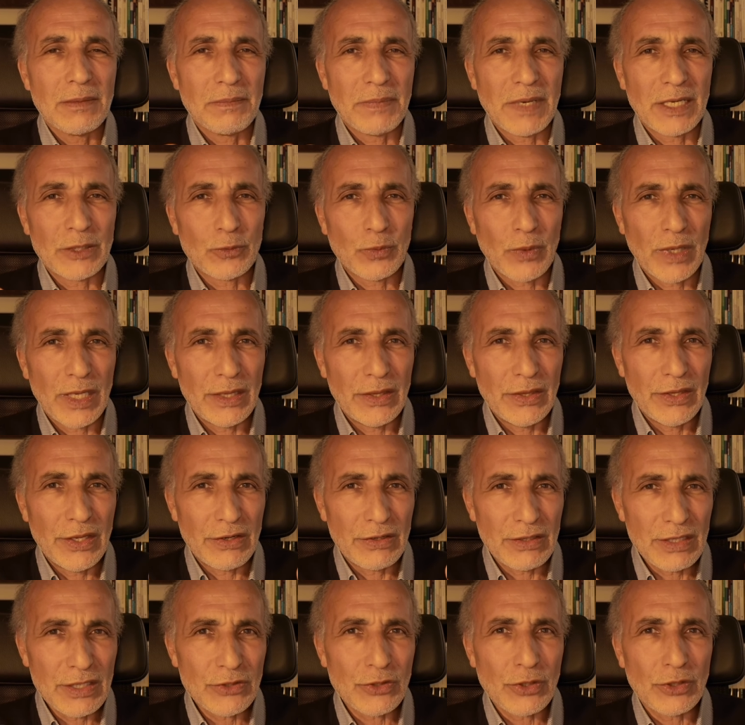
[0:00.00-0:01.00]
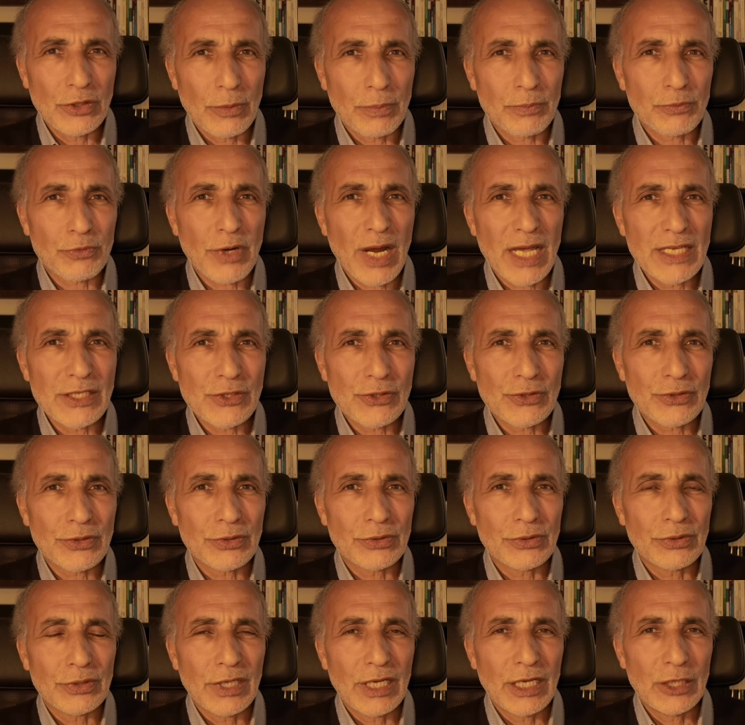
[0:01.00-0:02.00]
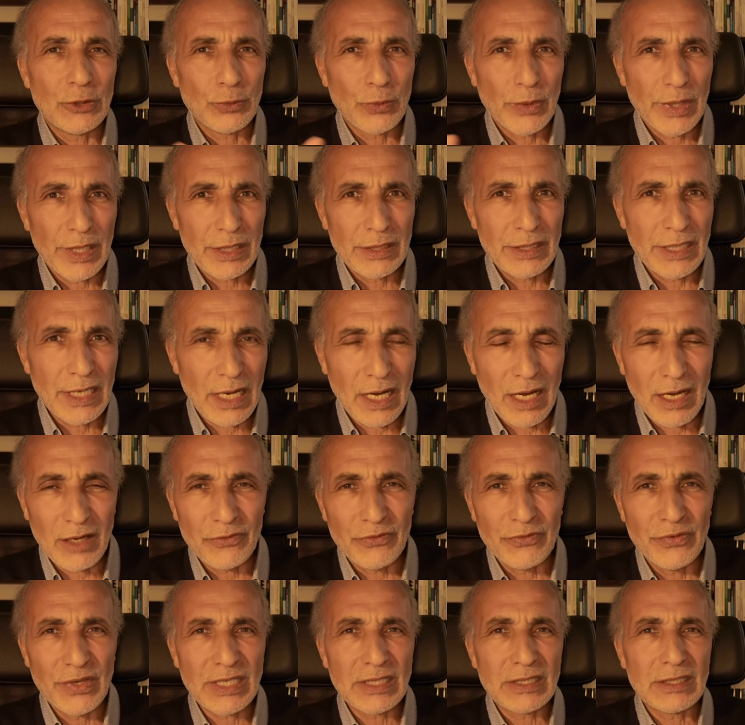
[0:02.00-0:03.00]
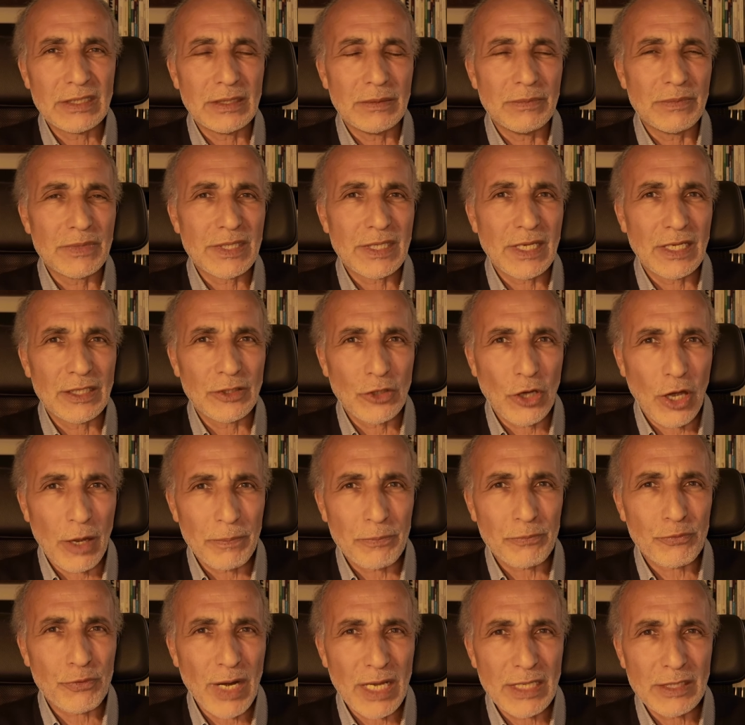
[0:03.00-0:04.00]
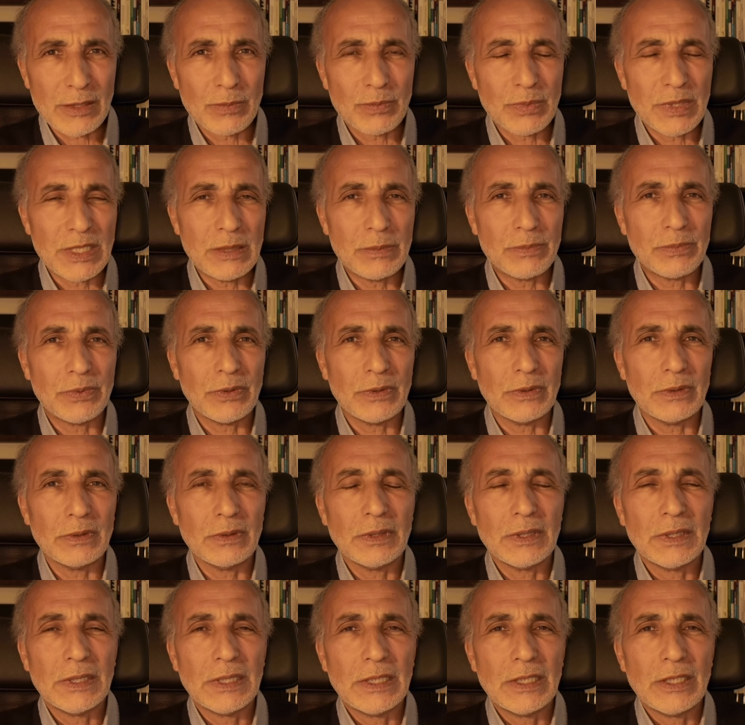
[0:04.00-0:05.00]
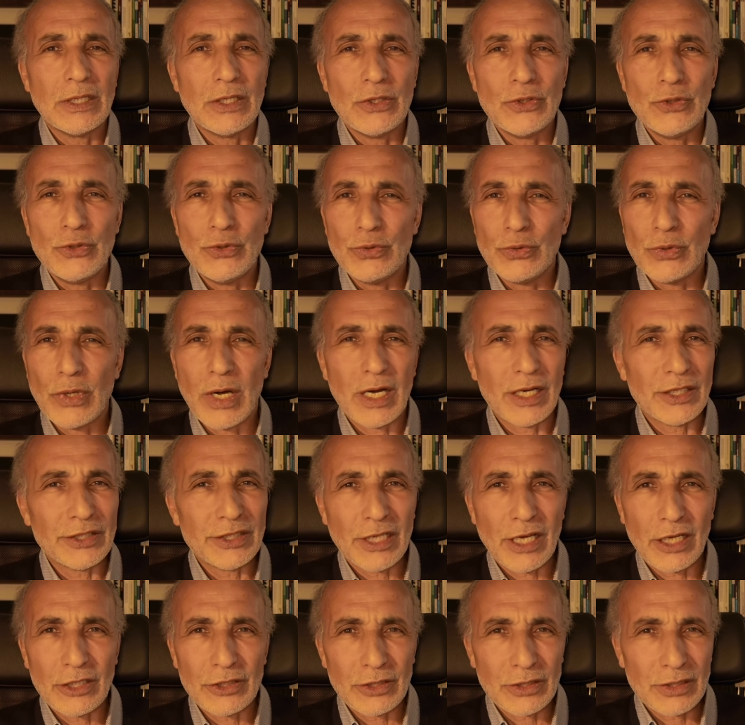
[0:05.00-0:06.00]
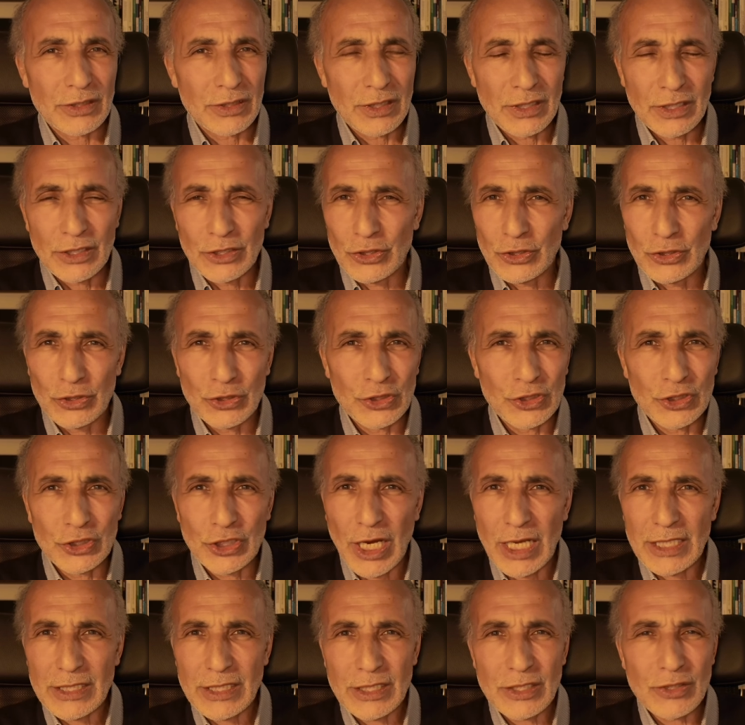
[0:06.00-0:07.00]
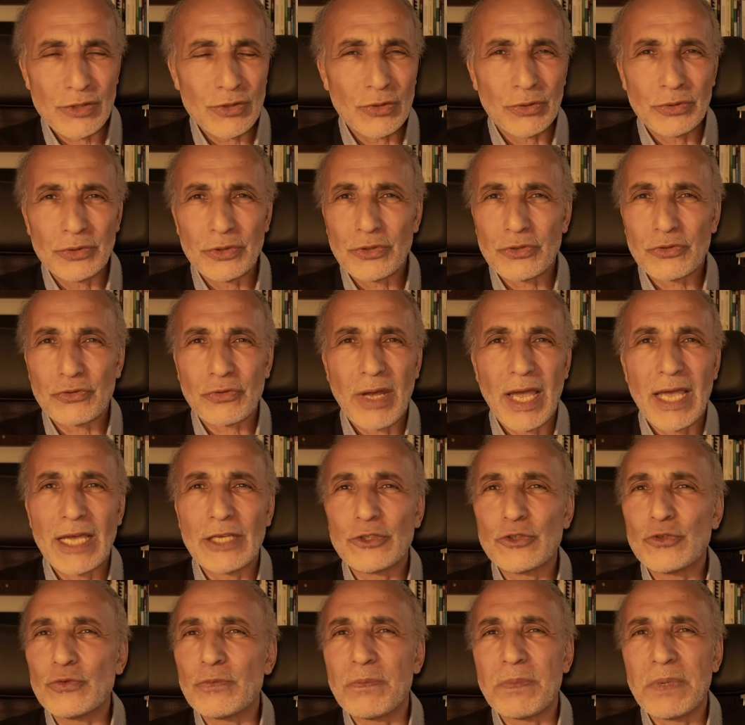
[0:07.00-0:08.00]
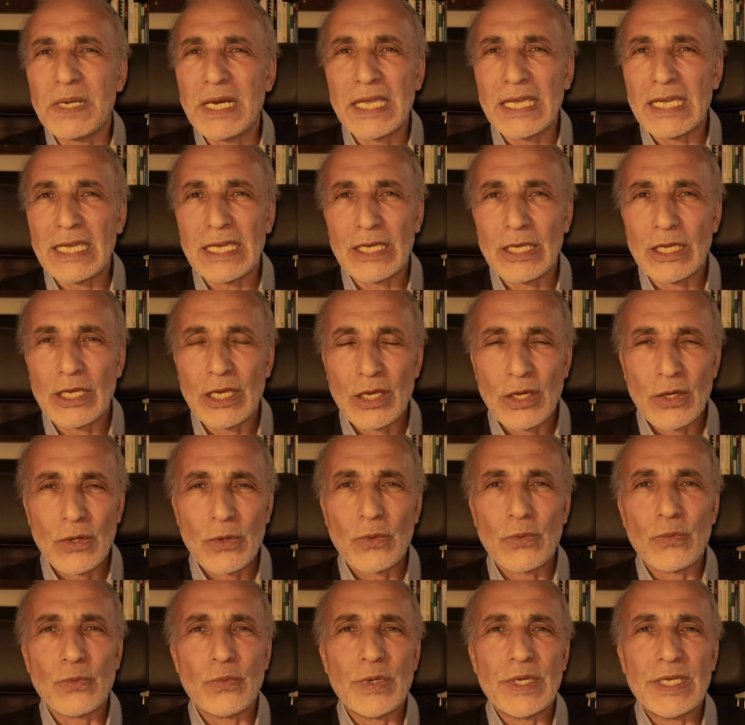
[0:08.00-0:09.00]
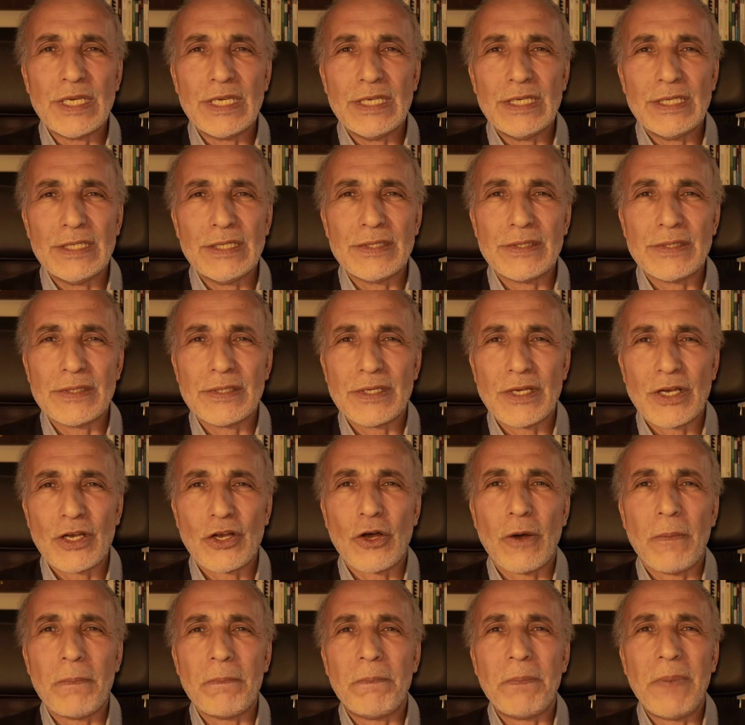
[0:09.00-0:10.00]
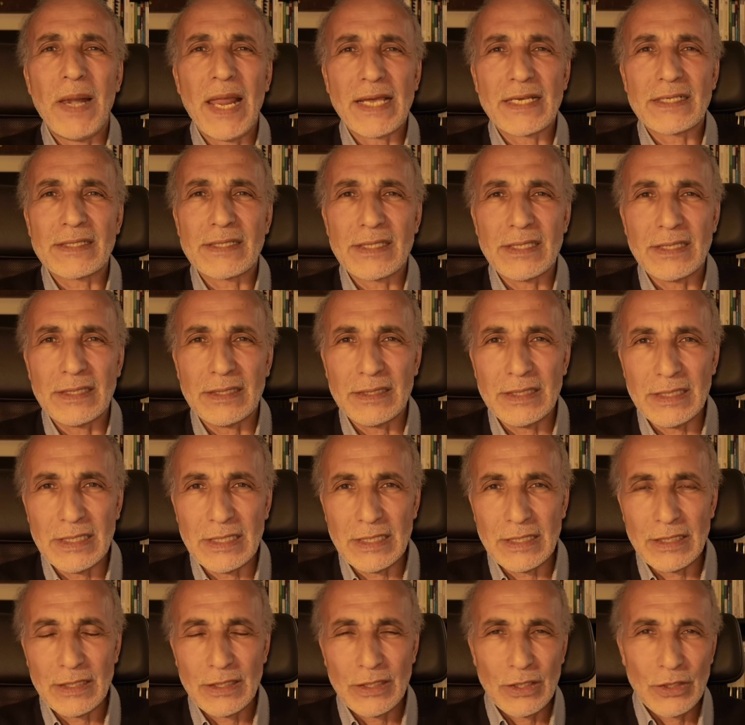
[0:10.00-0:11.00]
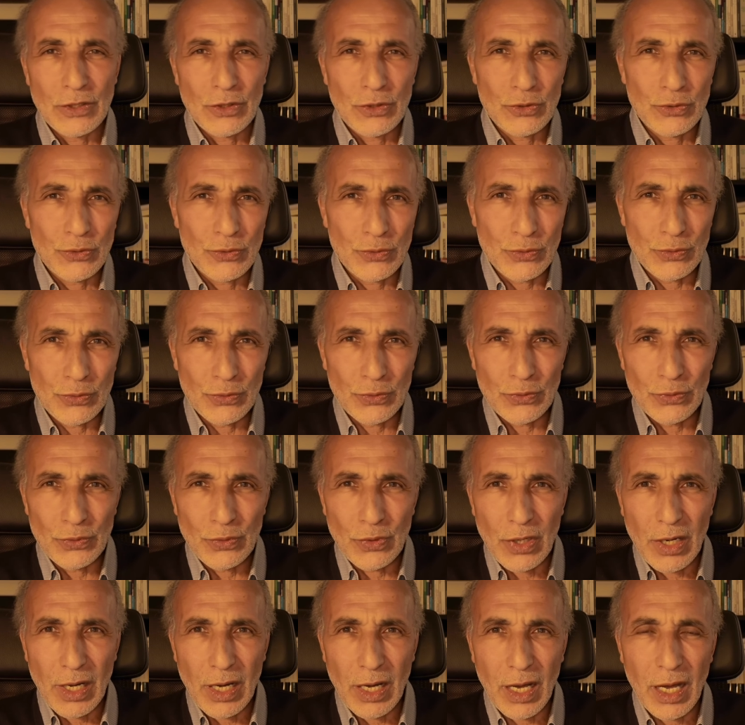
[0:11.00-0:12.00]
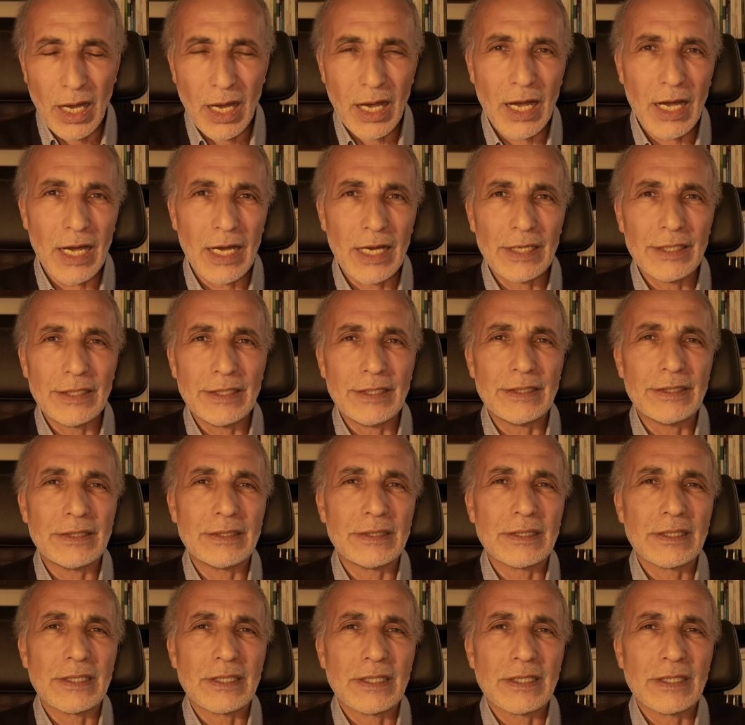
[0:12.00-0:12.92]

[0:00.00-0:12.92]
But when there is an oppressor and where there are victims and oppressed people, you are not, just don't try to play with complexity to hide